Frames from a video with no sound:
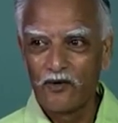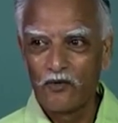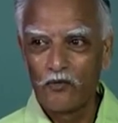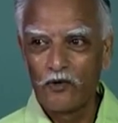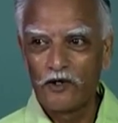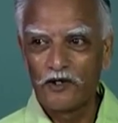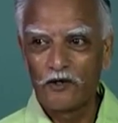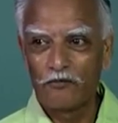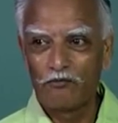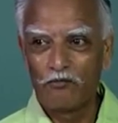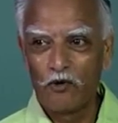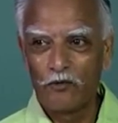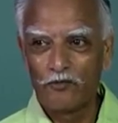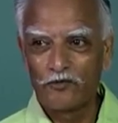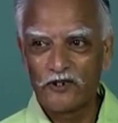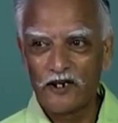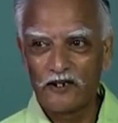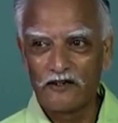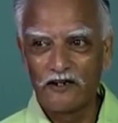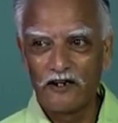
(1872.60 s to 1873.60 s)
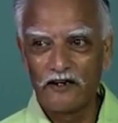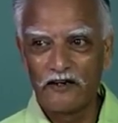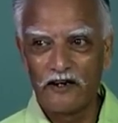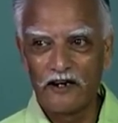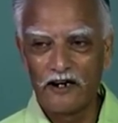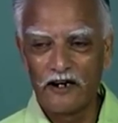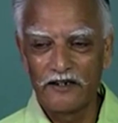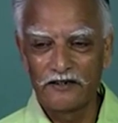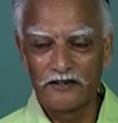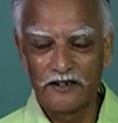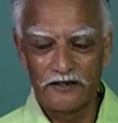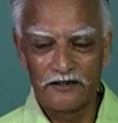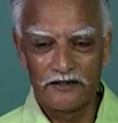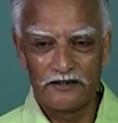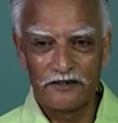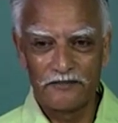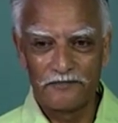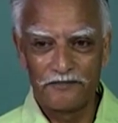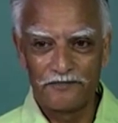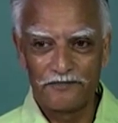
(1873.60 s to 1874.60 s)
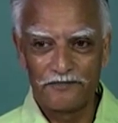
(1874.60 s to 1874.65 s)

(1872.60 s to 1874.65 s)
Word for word: when the Pope suddenly realizes